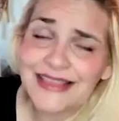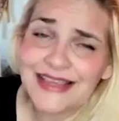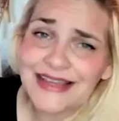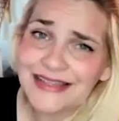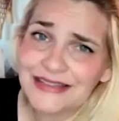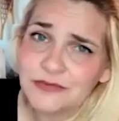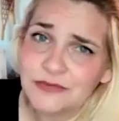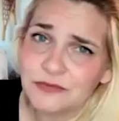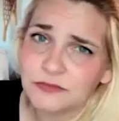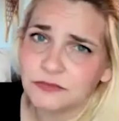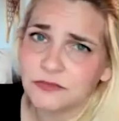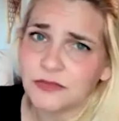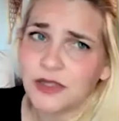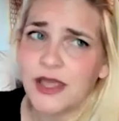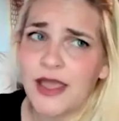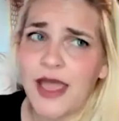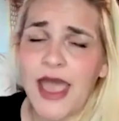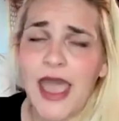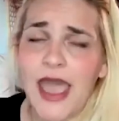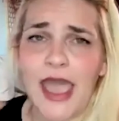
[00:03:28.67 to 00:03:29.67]
That's, I don't
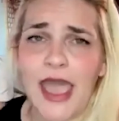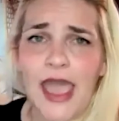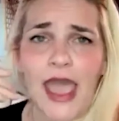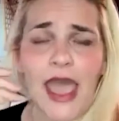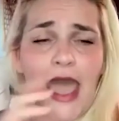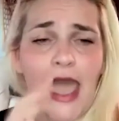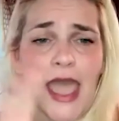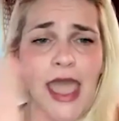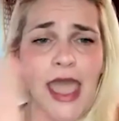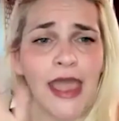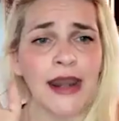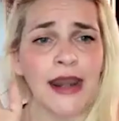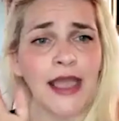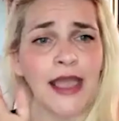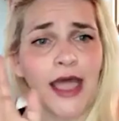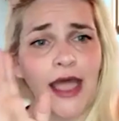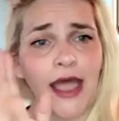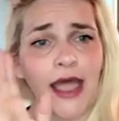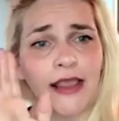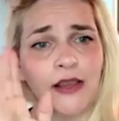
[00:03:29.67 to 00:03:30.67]
know. And, uh,
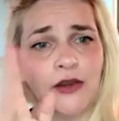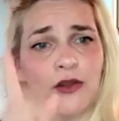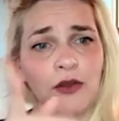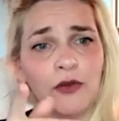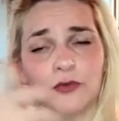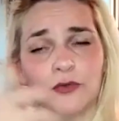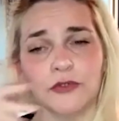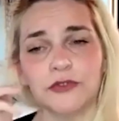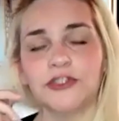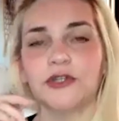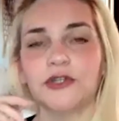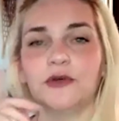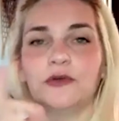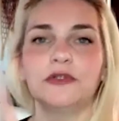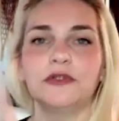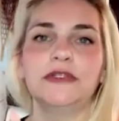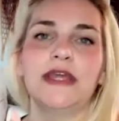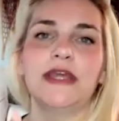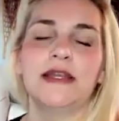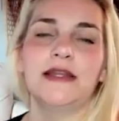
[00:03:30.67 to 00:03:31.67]
you know, so
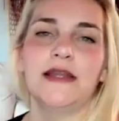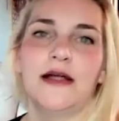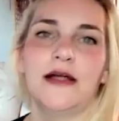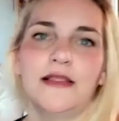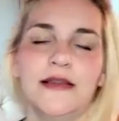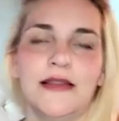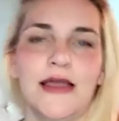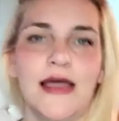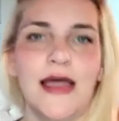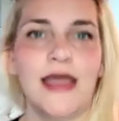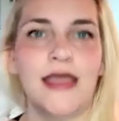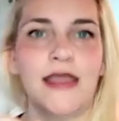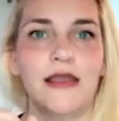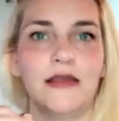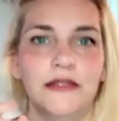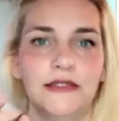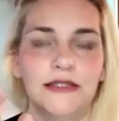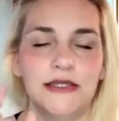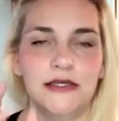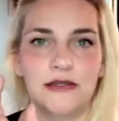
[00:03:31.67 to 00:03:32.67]
Thank Danielle you. and
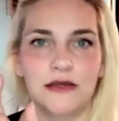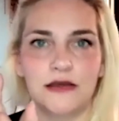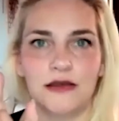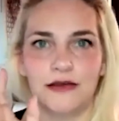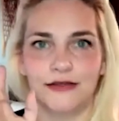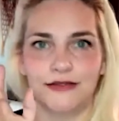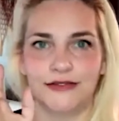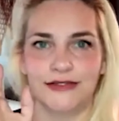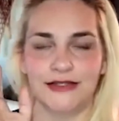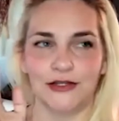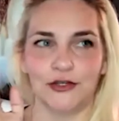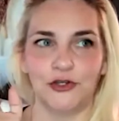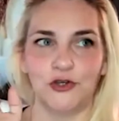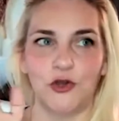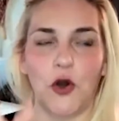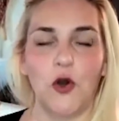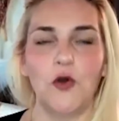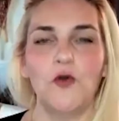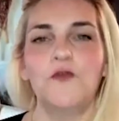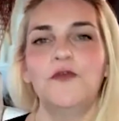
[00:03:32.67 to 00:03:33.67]
I did a, did a
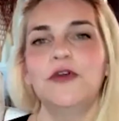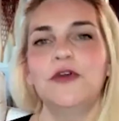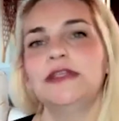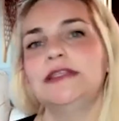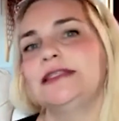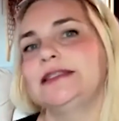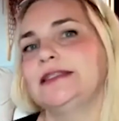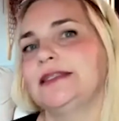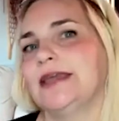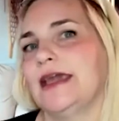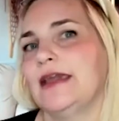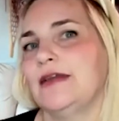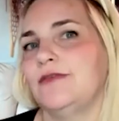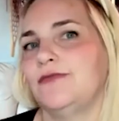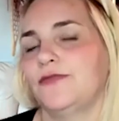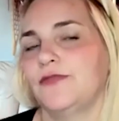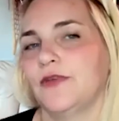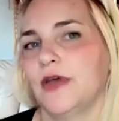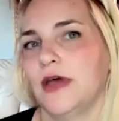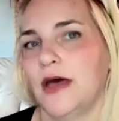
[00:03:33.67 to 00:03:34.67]
COVID
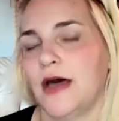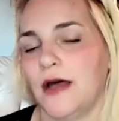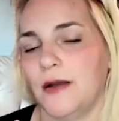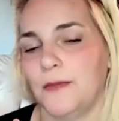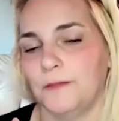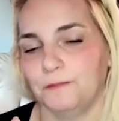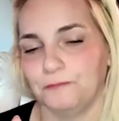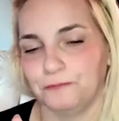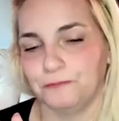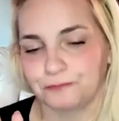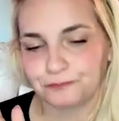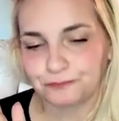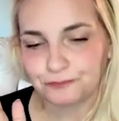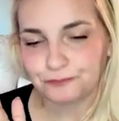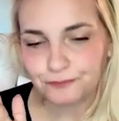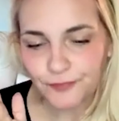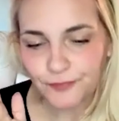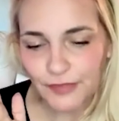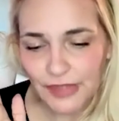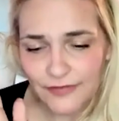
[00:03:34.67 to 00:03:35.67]
safe um,
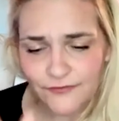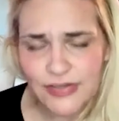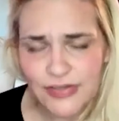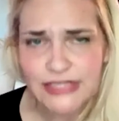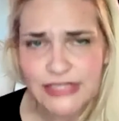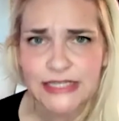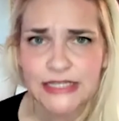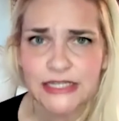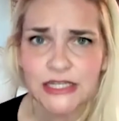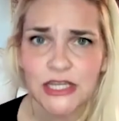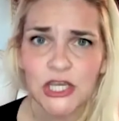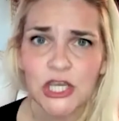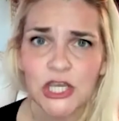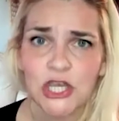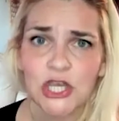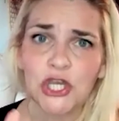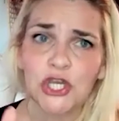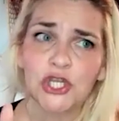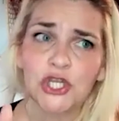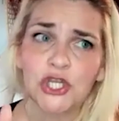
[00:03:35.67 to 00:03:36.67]
visit
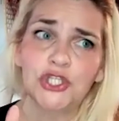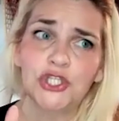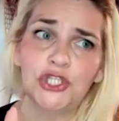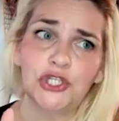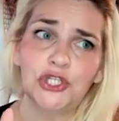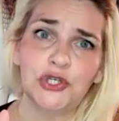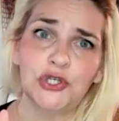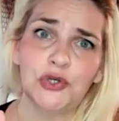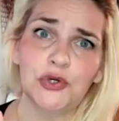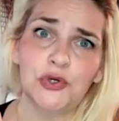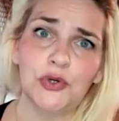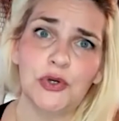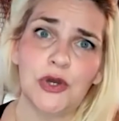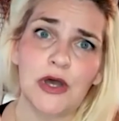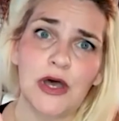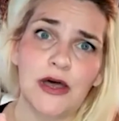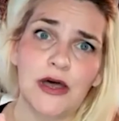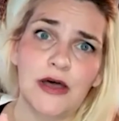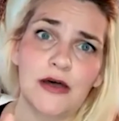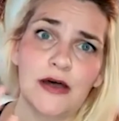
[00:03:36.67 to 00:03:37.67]
to
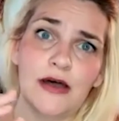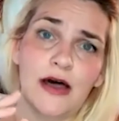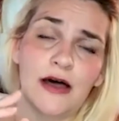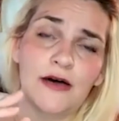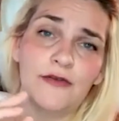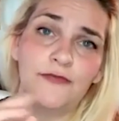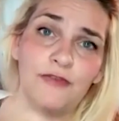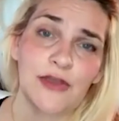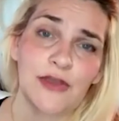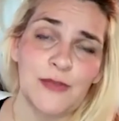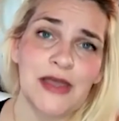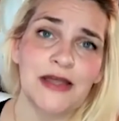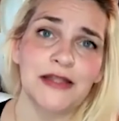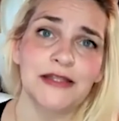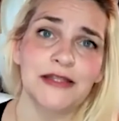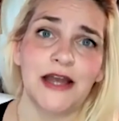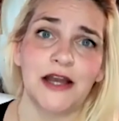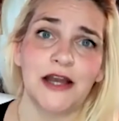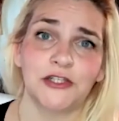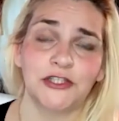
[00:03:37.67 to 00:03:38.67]
a, a,
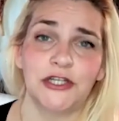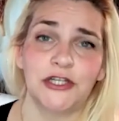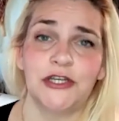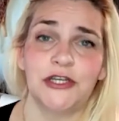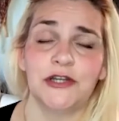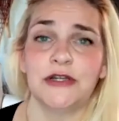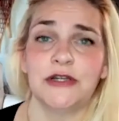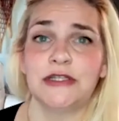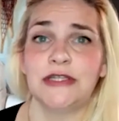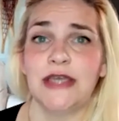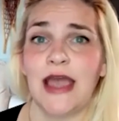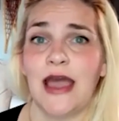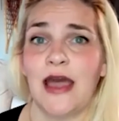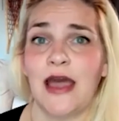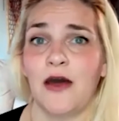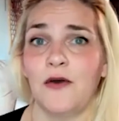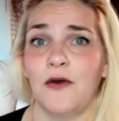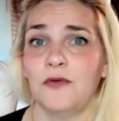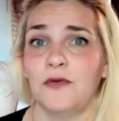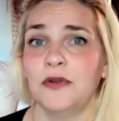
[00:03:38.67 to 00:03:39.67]
female doctor here in
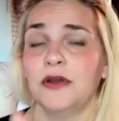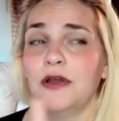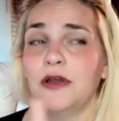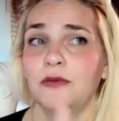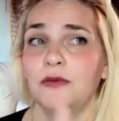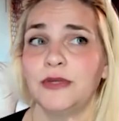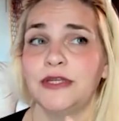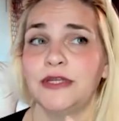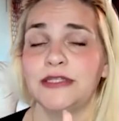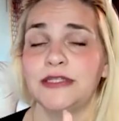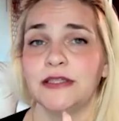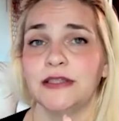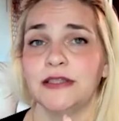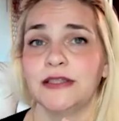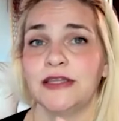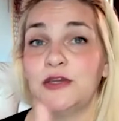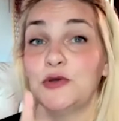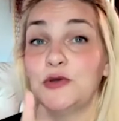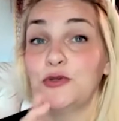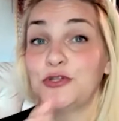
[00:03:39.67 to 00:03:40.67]
town
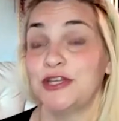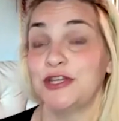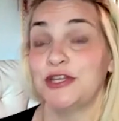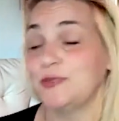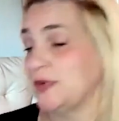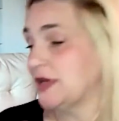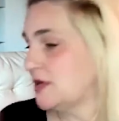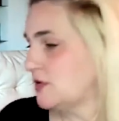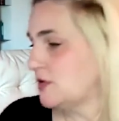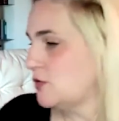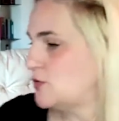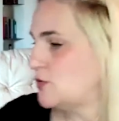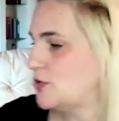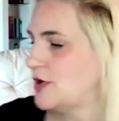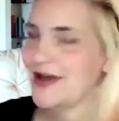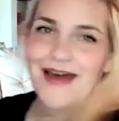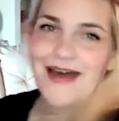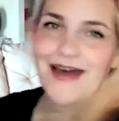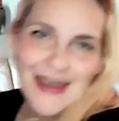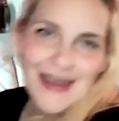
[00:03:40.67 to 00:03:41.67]
recently who's going to be oh
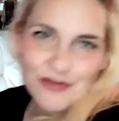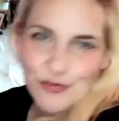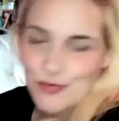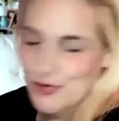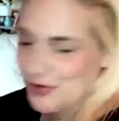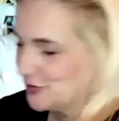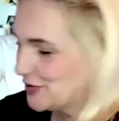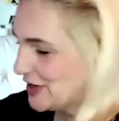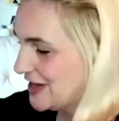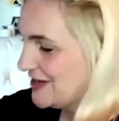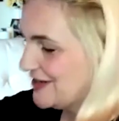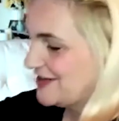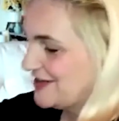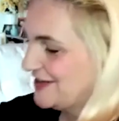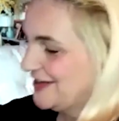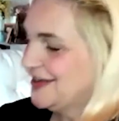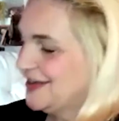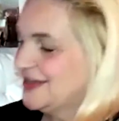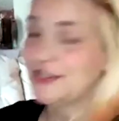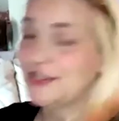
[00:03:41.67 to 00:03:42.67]
i have her book right here
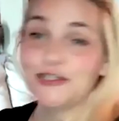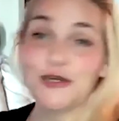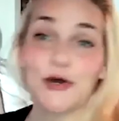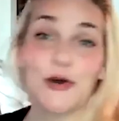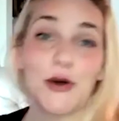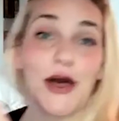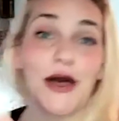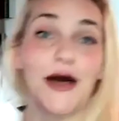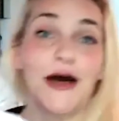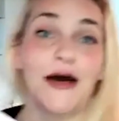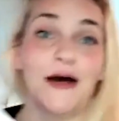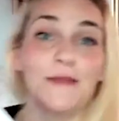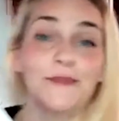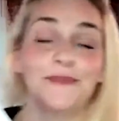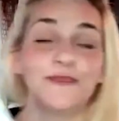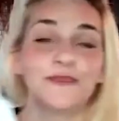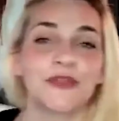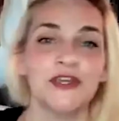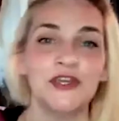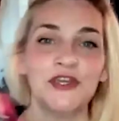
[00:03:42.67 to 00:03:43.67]
so um,
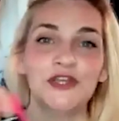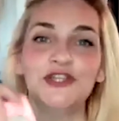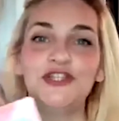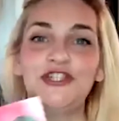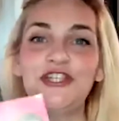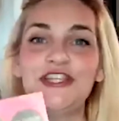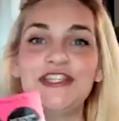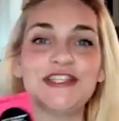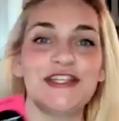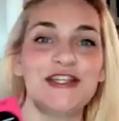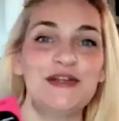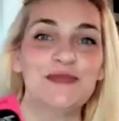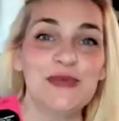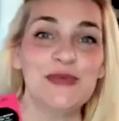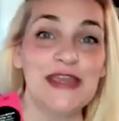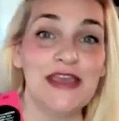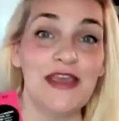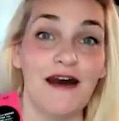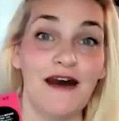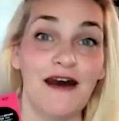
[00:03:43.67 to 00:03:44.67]
she's going to
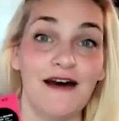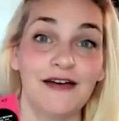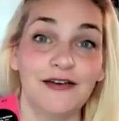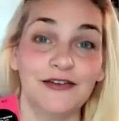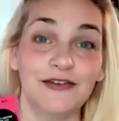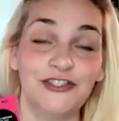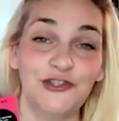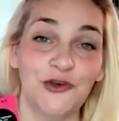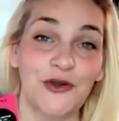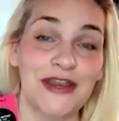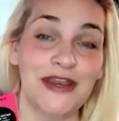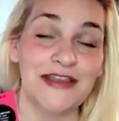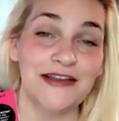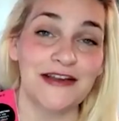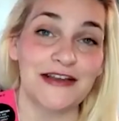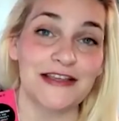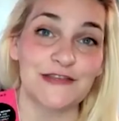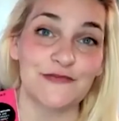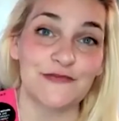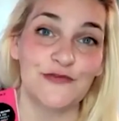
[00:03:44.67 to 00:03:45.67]
be joining
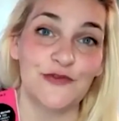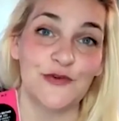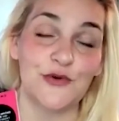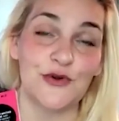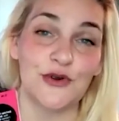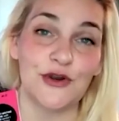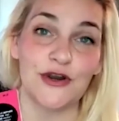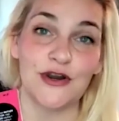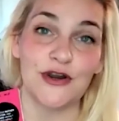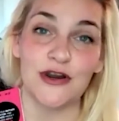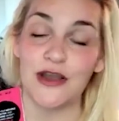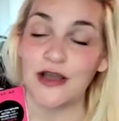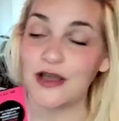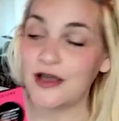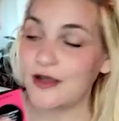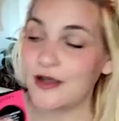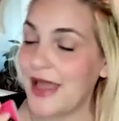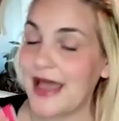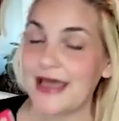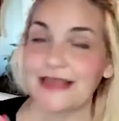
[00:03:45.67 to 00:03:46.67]
us for
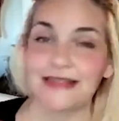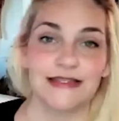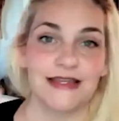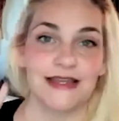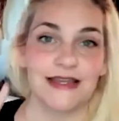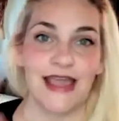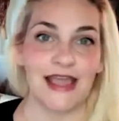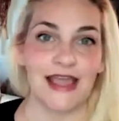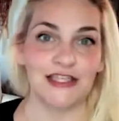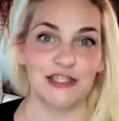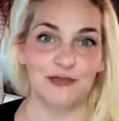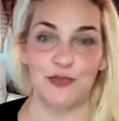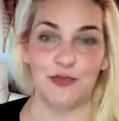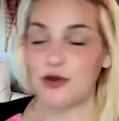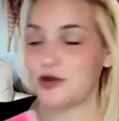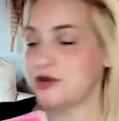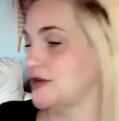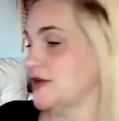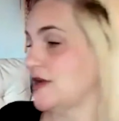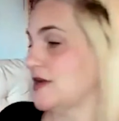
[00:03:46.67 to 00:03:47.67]
um, Ask an
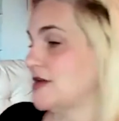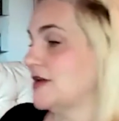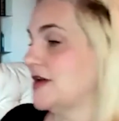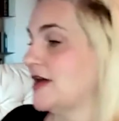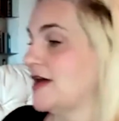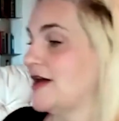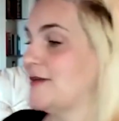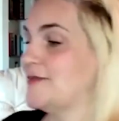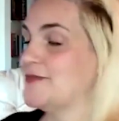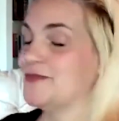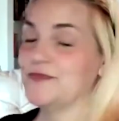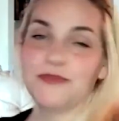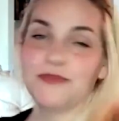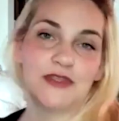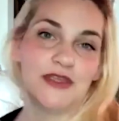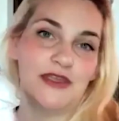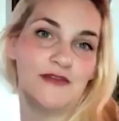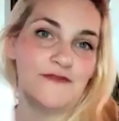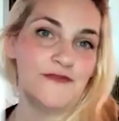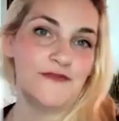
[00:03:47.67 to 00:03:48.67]
Expert um,
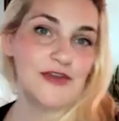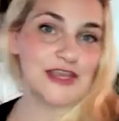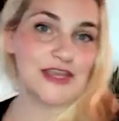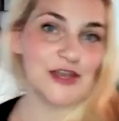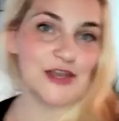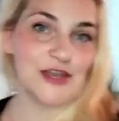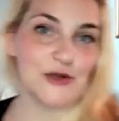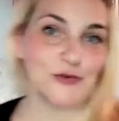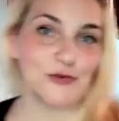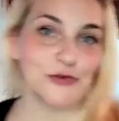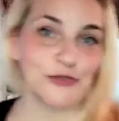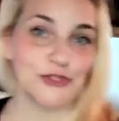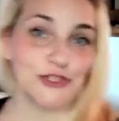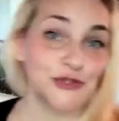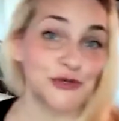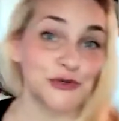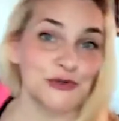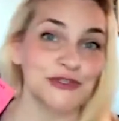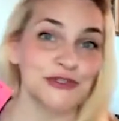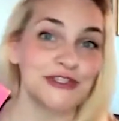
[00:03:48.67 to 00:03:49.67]
in a video
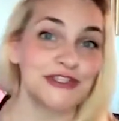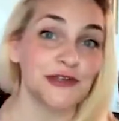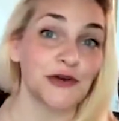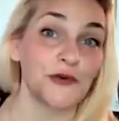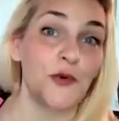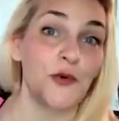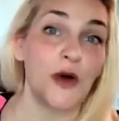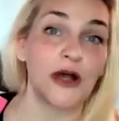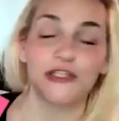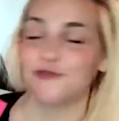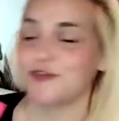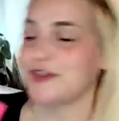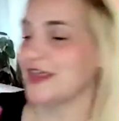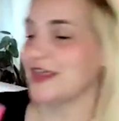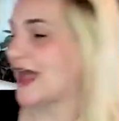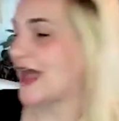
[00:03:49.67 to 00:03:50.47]
soon. So watch for